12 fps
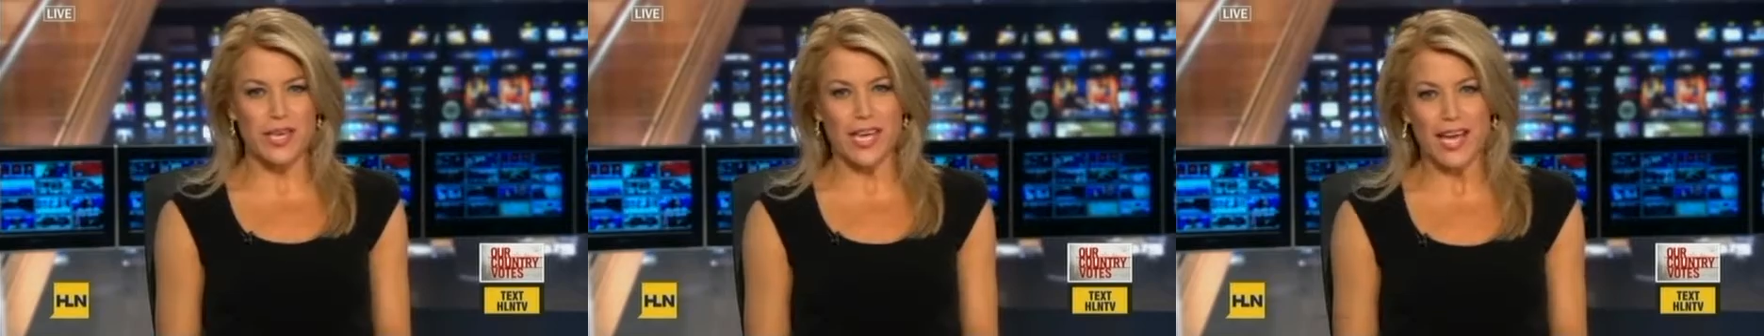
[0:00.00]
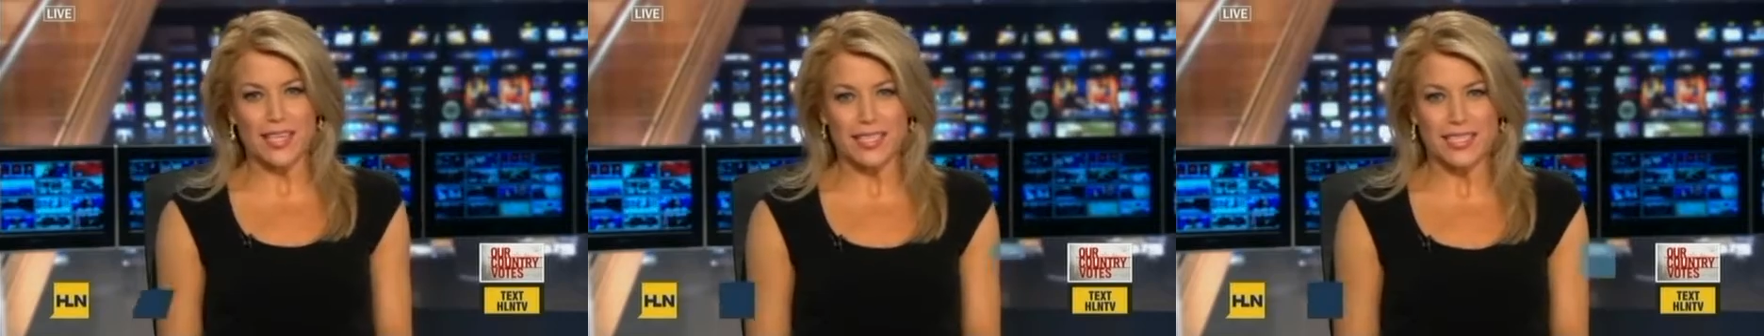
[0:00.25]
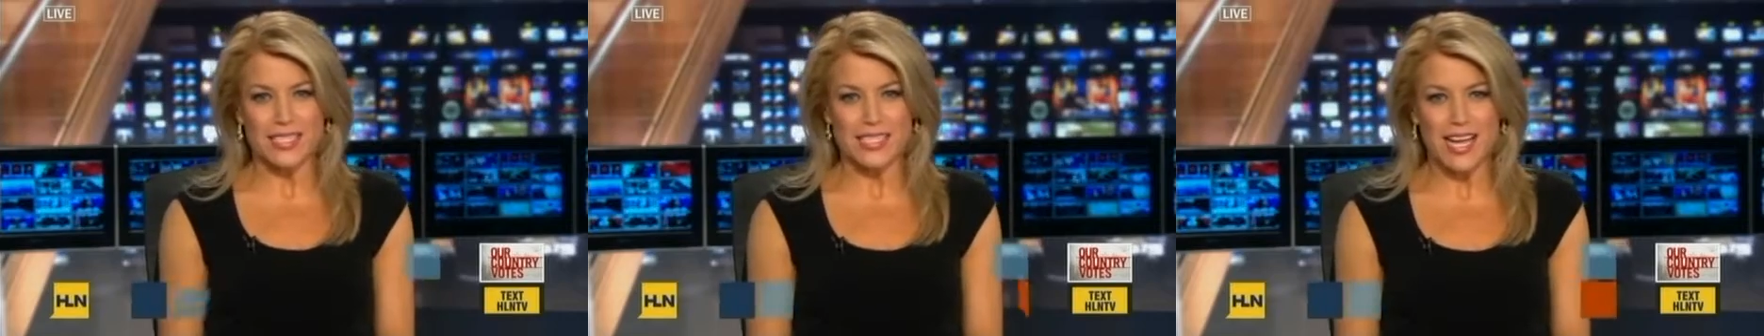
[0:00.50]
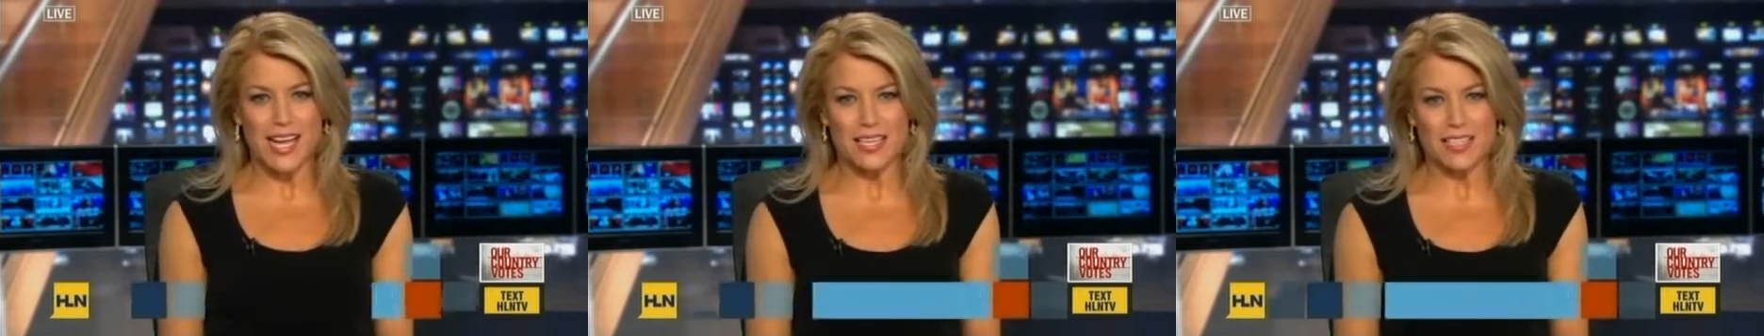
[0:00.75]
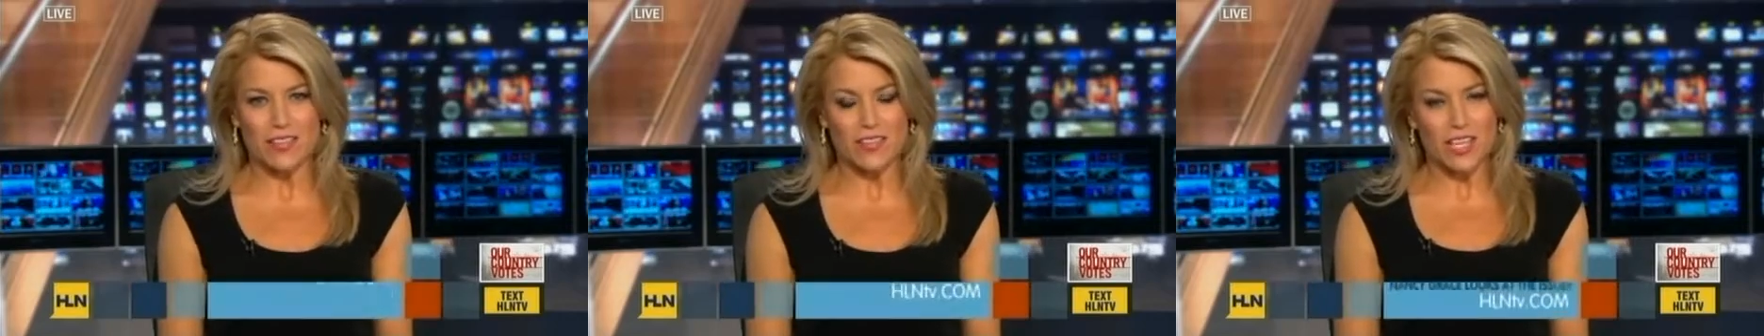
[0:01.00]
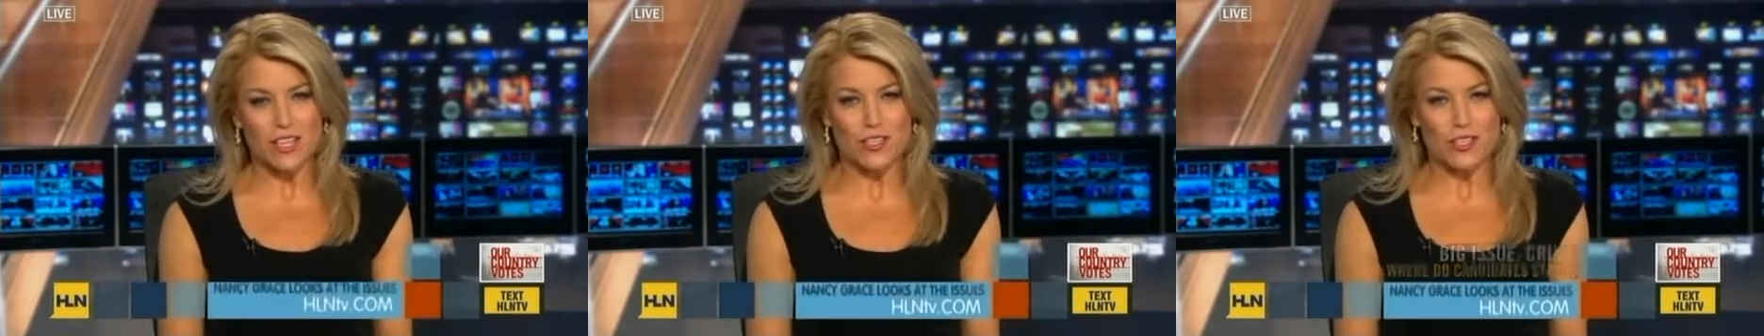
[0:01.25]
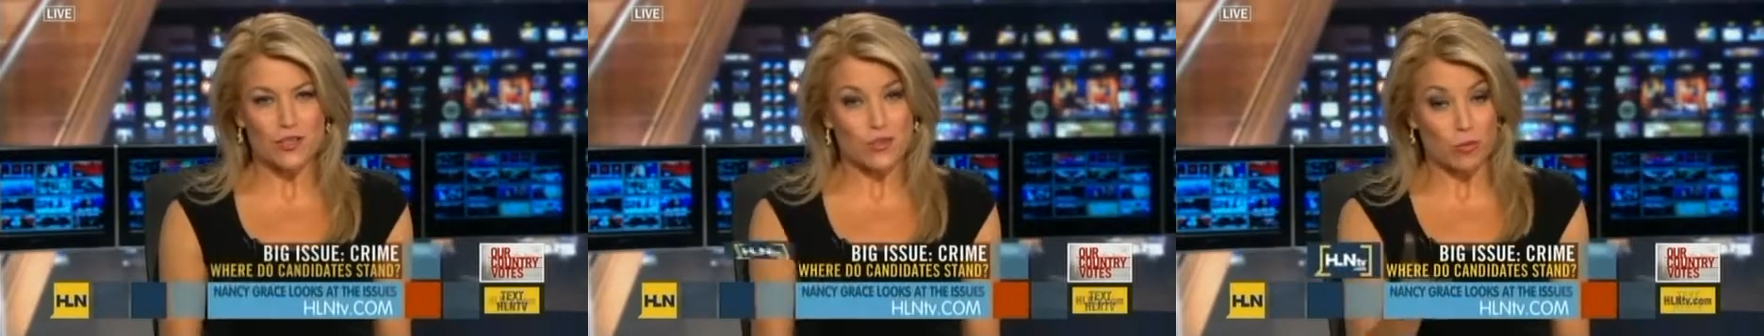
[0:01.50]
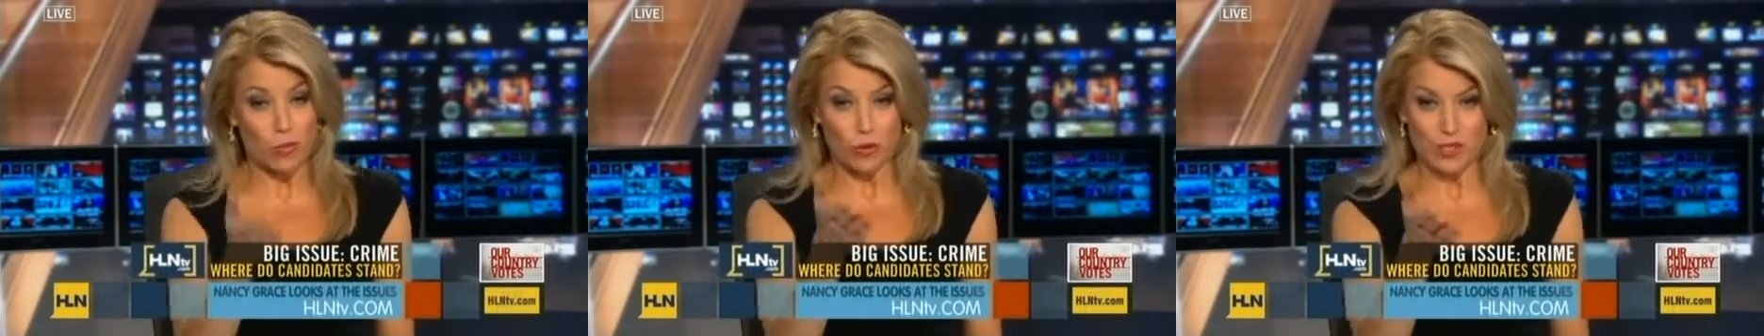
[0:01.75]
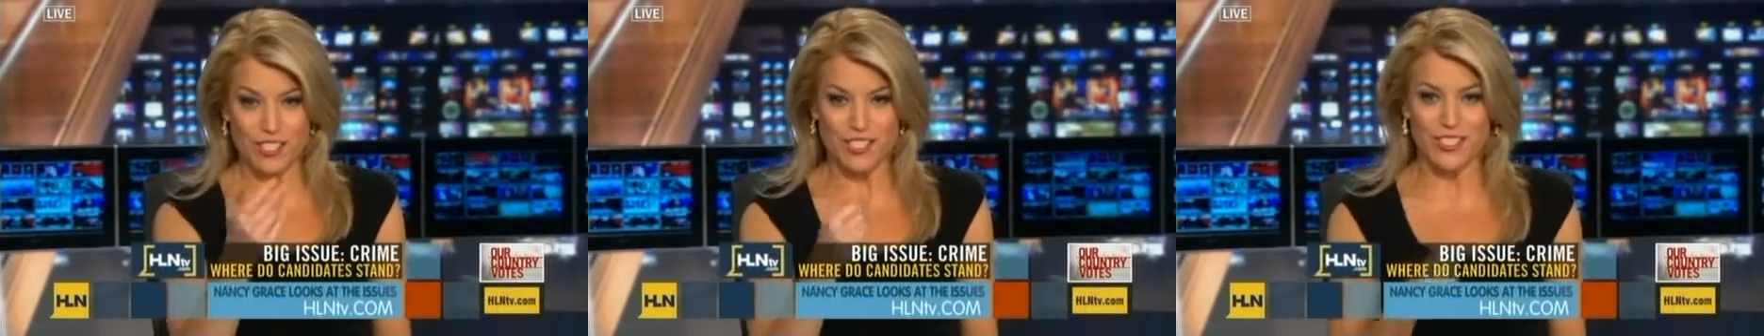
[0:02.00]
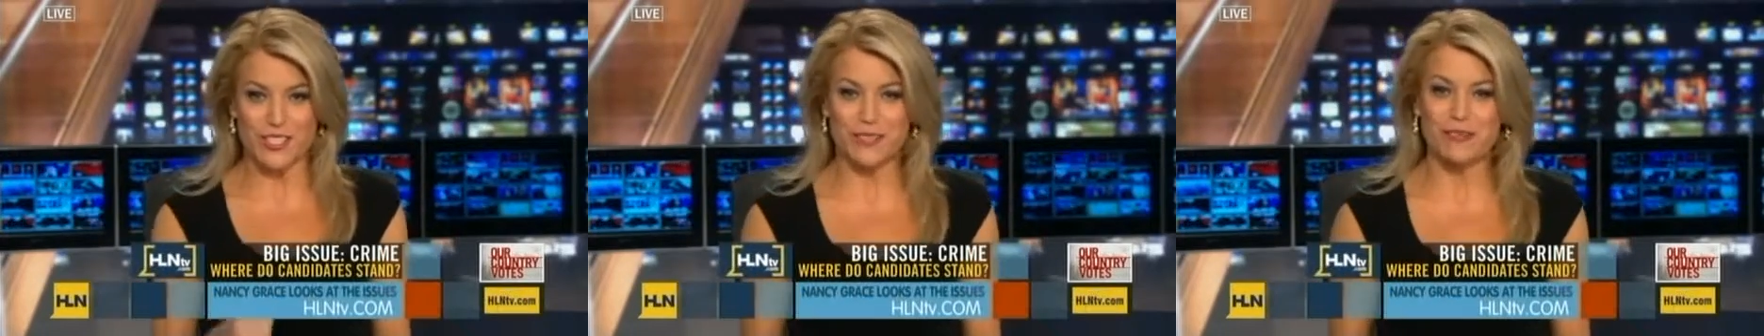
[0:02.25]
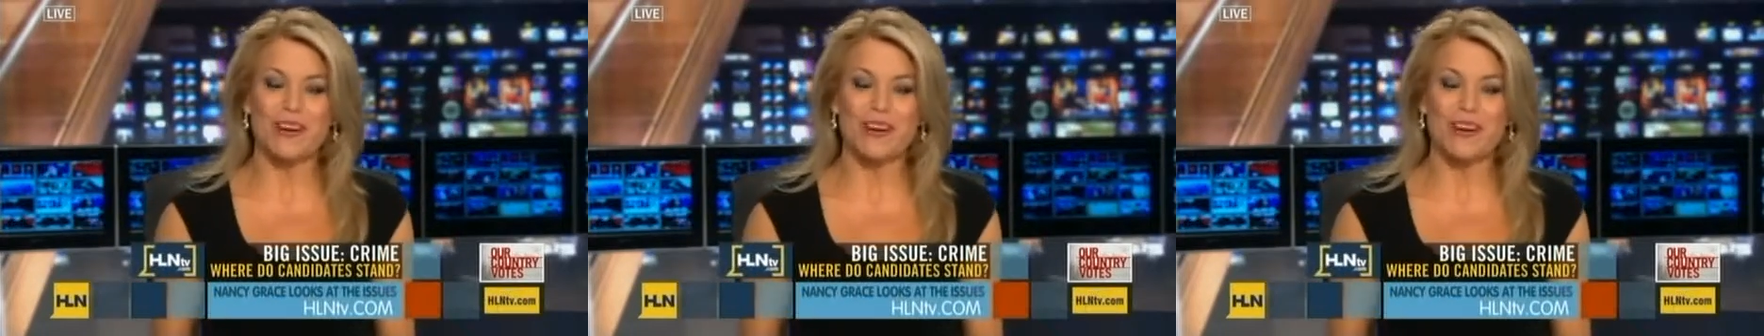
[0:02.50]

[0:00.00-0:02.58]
candidates stand on the issues important to you.